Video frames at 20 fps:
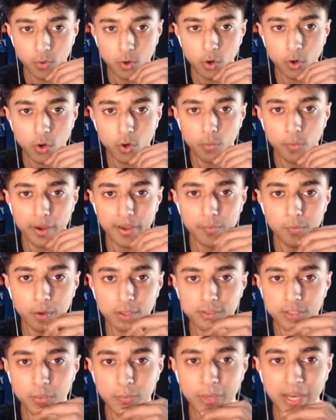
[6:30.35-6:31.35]
Whoa, wait,
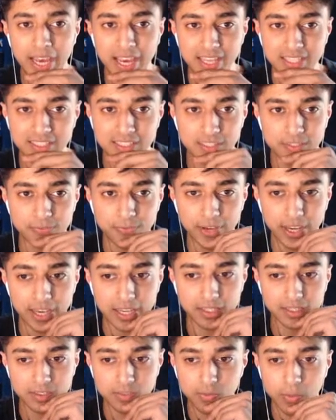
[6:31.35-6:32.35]
what's up with Hex's
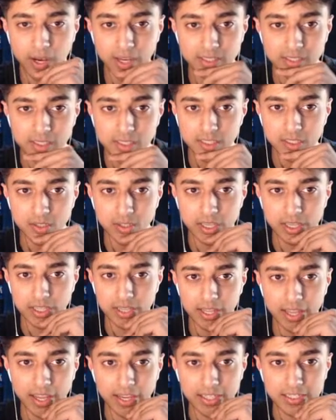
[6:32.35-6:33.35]
face? Why is he looking,
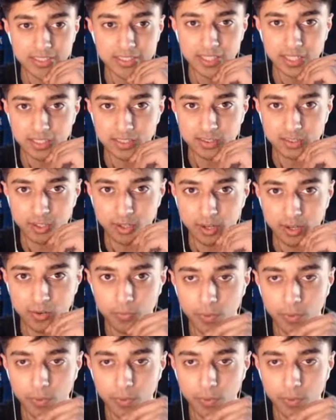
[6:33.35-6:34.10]
like, sinister?